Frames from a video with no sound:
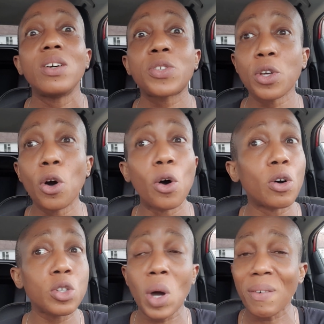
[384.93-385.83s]

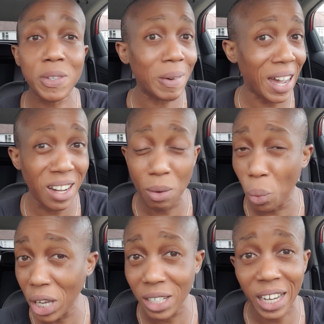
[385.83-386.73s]
So you have some kind of
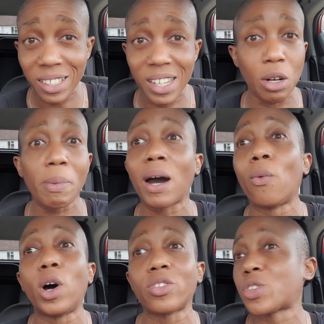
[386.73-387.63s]
weird idea
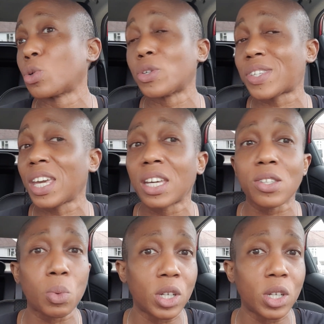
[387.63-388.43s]
about what source is,